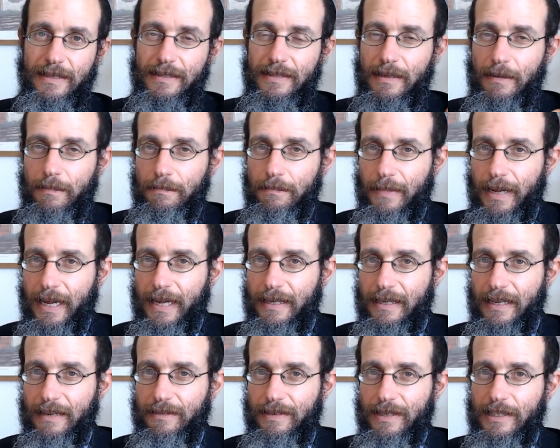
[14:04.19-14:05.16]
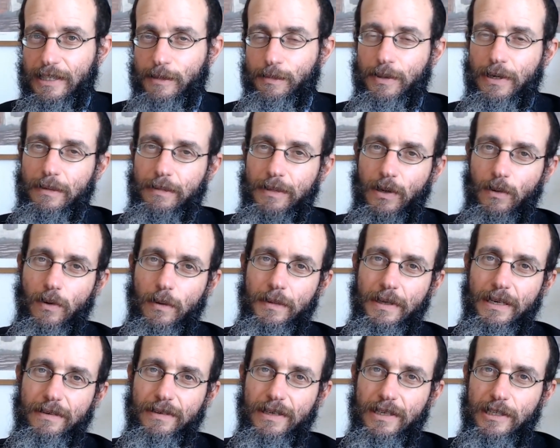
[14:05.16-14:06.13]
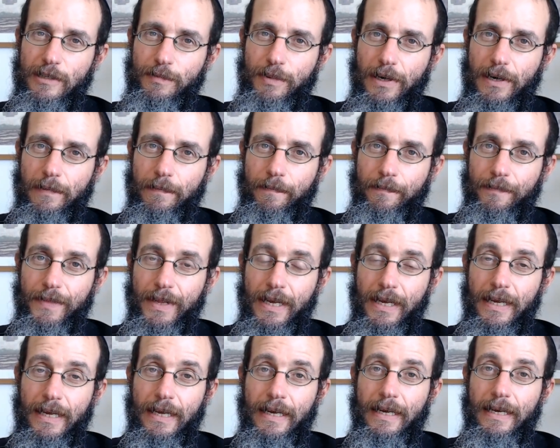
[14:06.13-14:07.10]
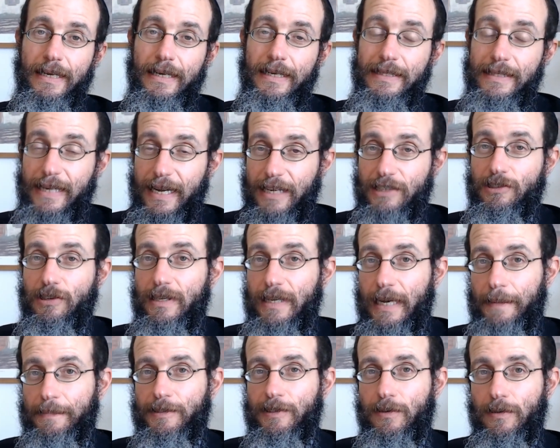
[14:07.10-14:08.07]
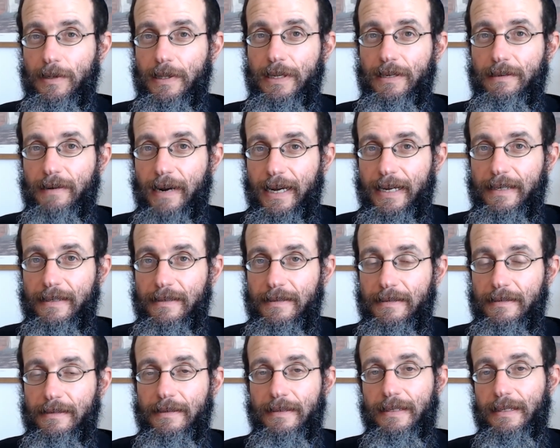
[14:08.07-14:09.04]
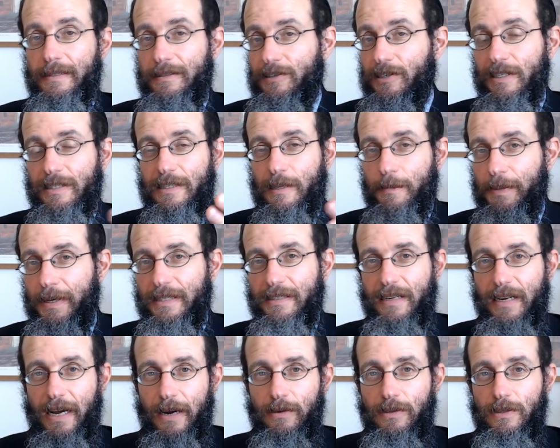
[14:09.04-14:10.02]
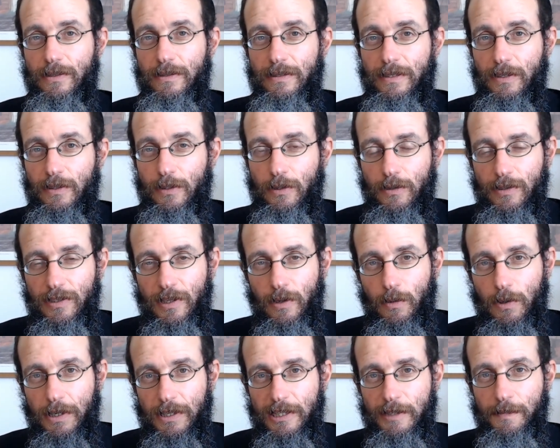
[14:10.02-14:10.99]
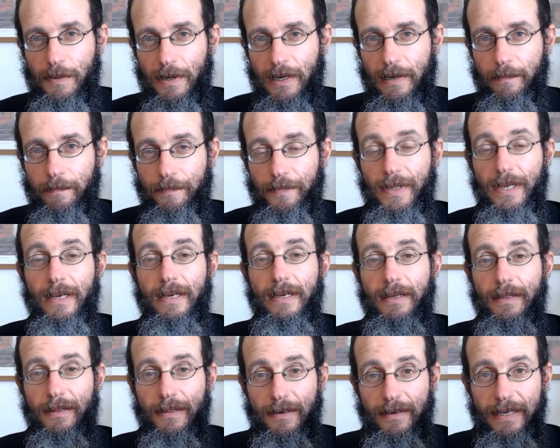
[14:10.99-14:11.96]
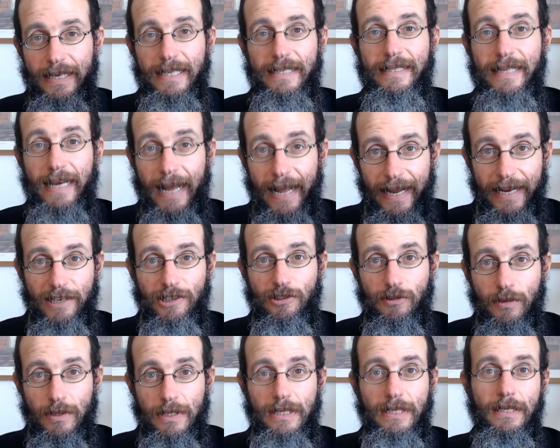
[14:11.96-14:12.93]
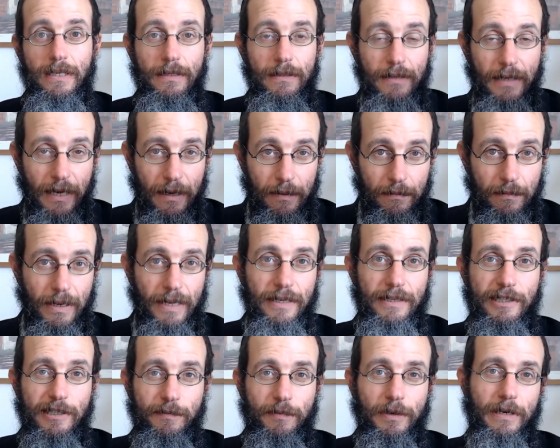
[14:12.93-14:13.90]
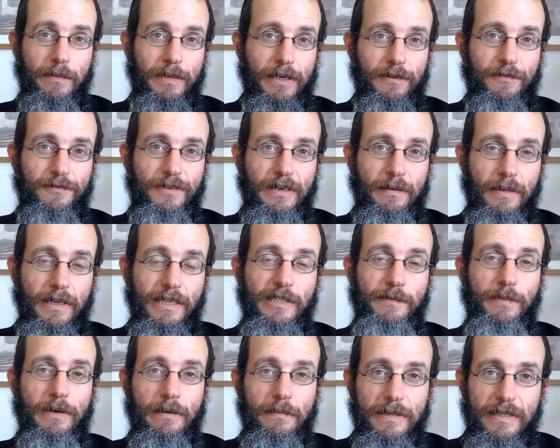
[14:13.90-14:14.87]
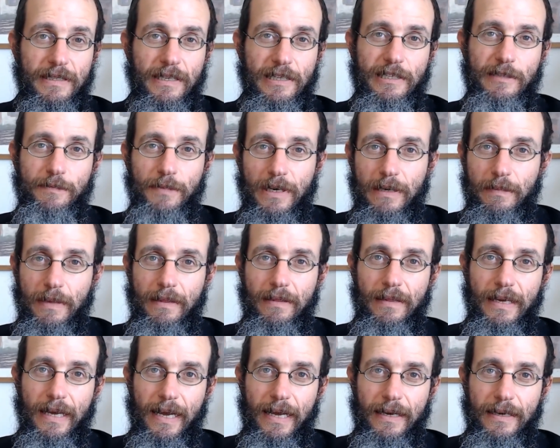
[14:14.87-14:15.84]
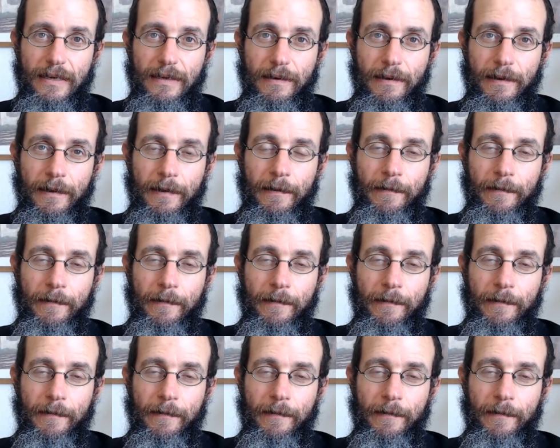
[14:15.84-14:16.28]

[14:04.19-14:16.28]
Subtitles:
It's the man giving a sperm, the woman giving a sperm. It's actually absolutely right. It just depends on how you use the word sperm. There is actually a male sperm and a female sperm. It's the sperm and the egg.